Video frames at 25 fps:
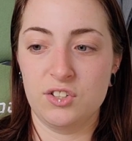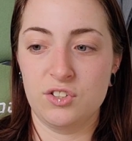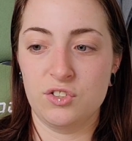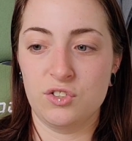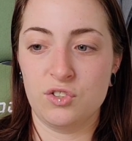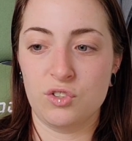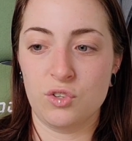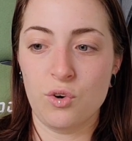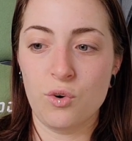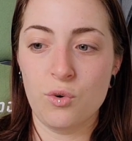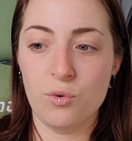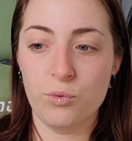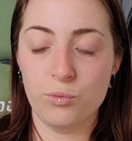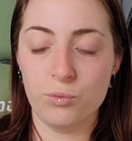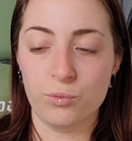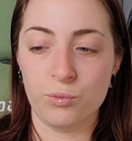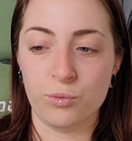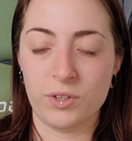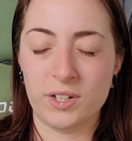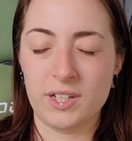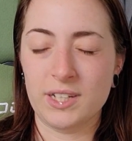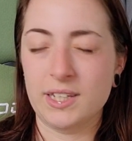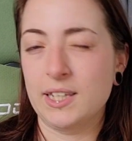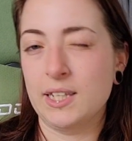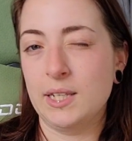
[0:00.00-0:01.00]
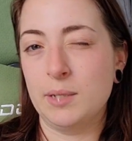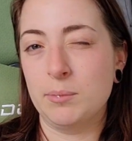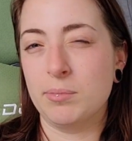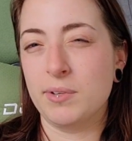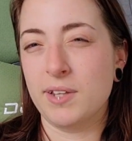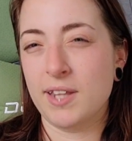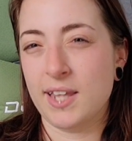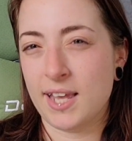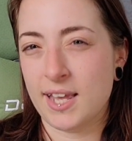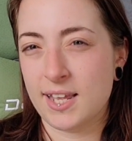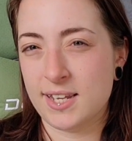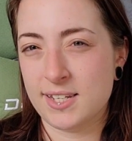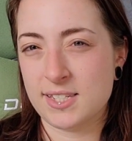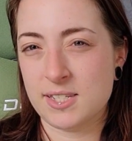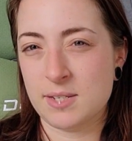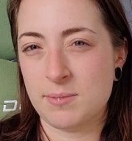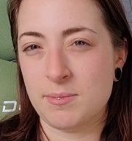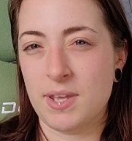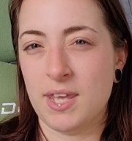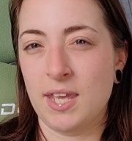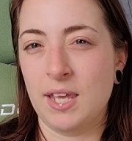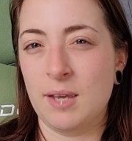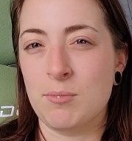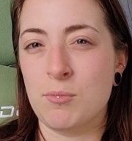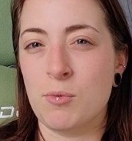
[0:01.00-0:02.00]
don't really plan to
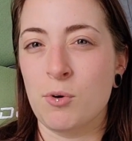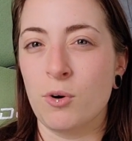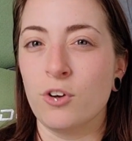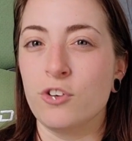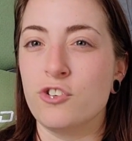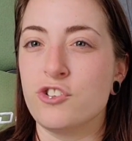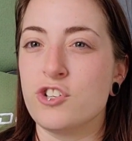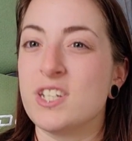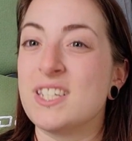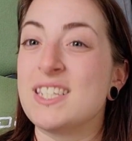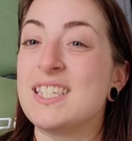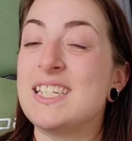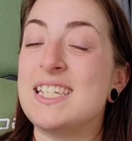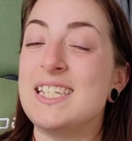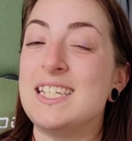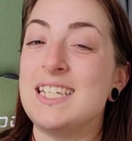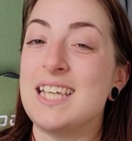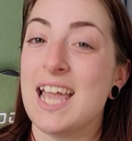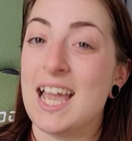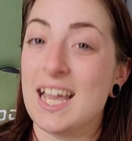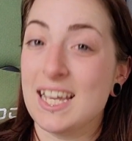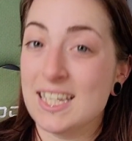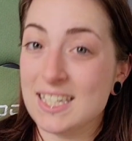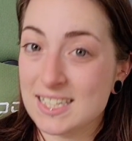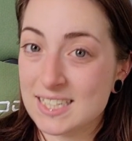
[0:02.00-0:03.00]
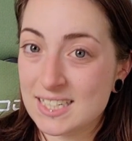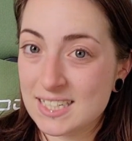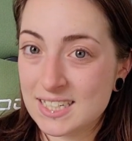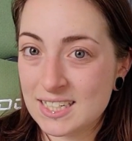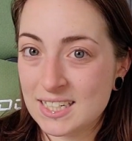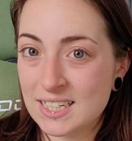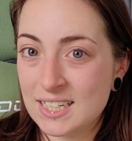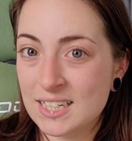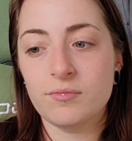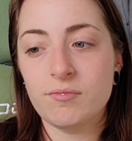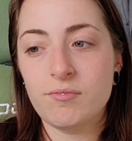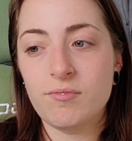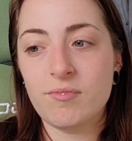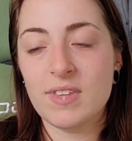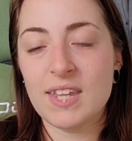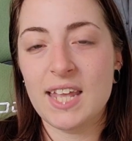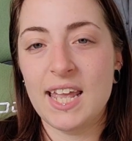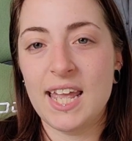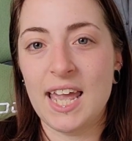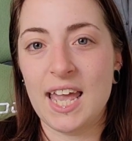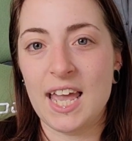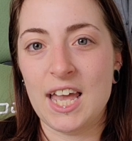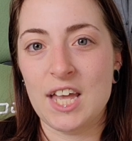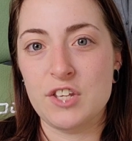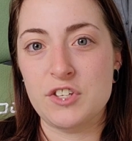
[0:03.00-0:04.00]
make more just yet,
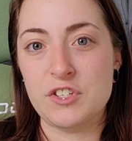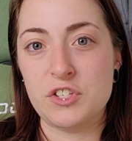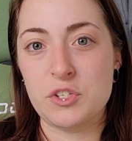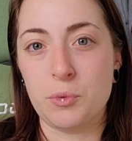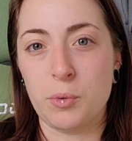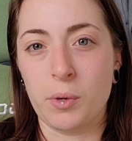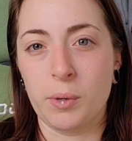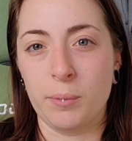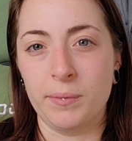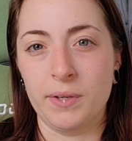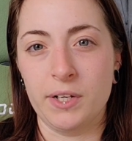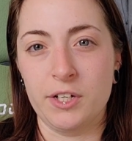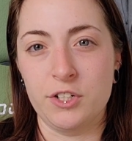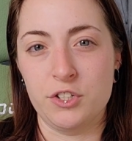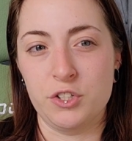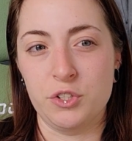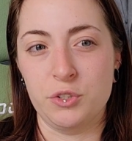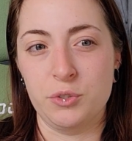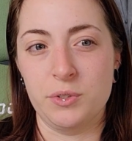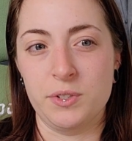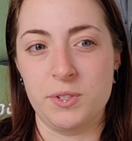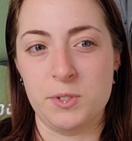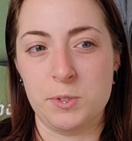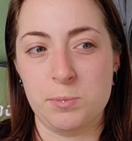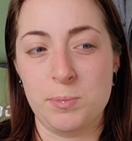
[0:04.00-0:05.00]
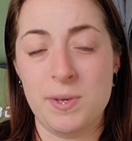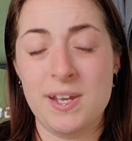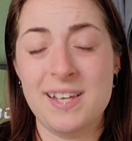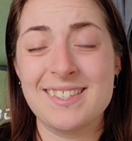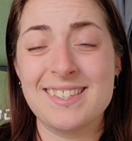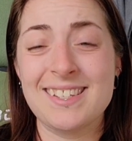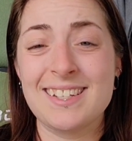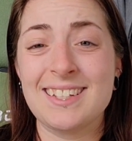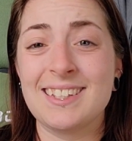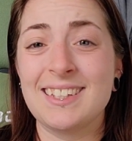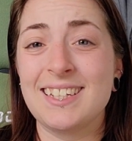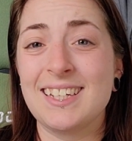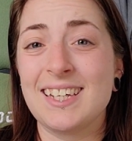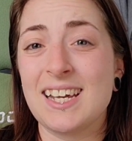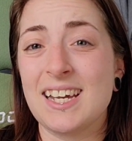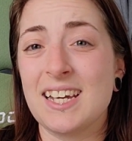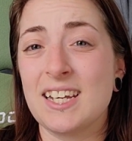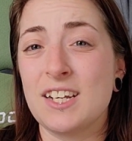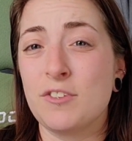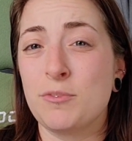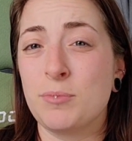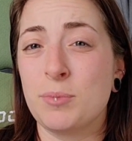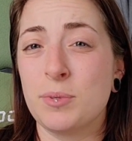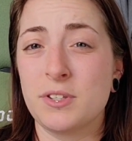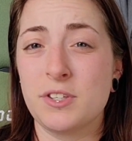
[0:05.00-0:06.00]
and so what I'm gonna do is basically kind
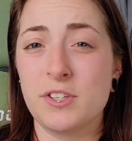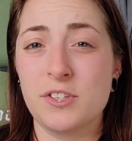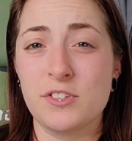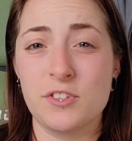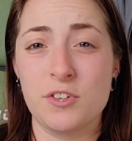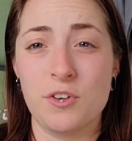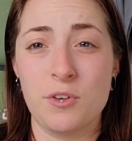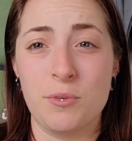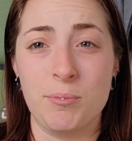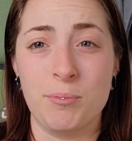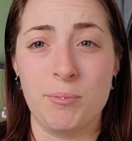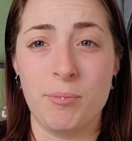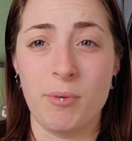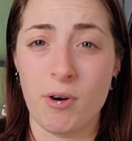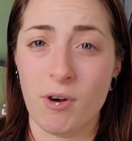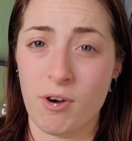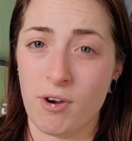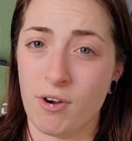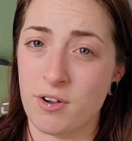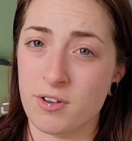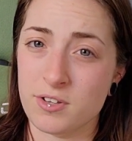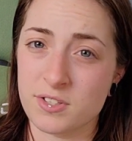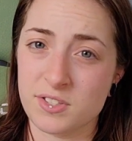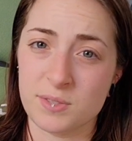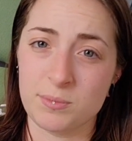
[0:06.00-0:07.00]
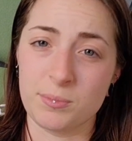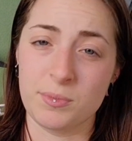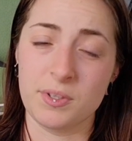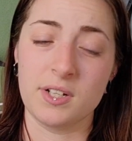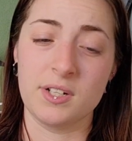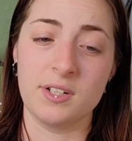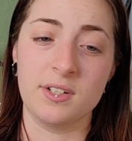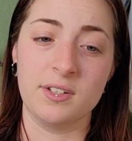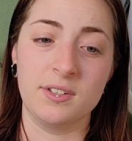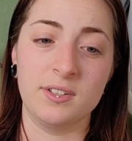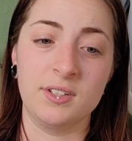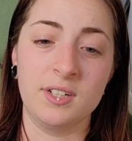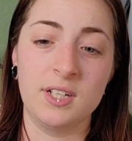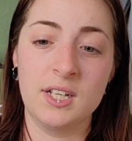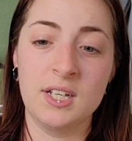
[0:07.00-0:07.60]
of put this on pause. I'm gonna,